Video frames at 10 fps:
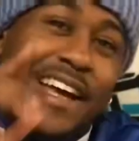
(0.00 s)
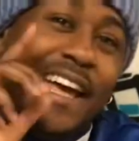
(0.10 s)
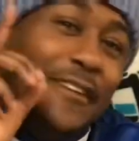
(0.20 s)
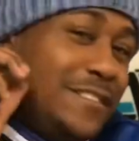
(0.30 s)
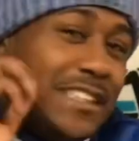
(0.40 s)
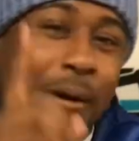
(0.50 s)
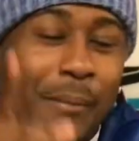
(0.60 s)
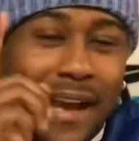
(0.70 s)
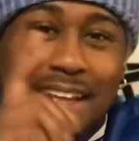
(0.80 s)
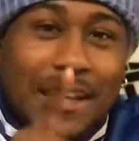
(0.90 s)
If
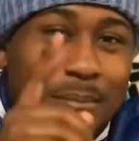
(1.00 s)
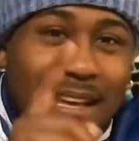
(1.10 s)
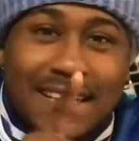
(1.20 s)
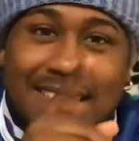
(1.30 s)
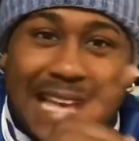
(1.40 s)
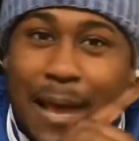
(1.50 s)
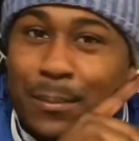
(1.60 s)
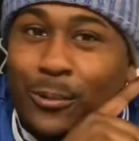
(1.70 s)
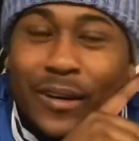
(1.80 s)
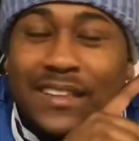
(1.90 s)
somebody can make this
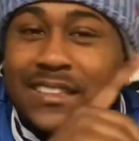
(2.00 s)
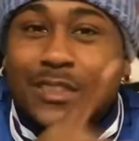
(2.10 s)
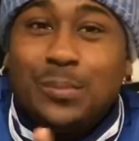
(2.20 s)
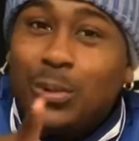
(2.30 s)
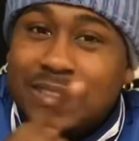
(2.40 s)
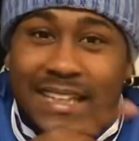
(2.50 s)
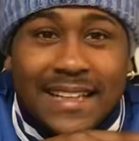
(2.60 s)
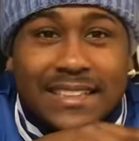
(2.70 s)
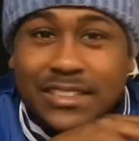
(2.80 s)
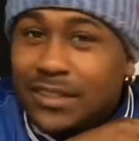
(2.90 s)
happen, whether it's Sports
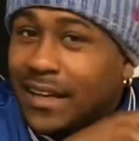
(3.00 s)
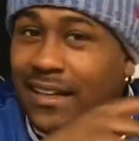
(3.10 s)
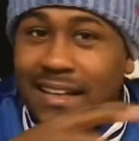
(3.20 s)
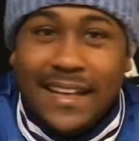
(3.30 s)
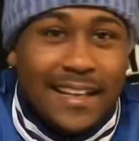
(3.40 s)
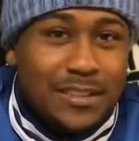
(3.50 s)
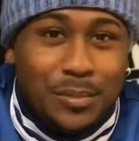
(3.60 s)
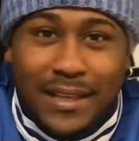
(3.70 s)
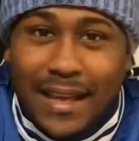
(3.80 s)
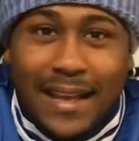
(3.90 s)
Illustrated,
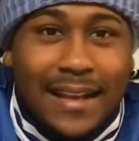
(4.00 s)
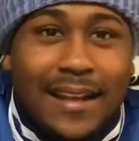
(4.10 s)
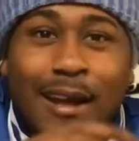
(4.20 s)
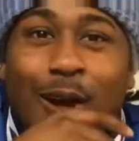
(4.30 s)
ESPN,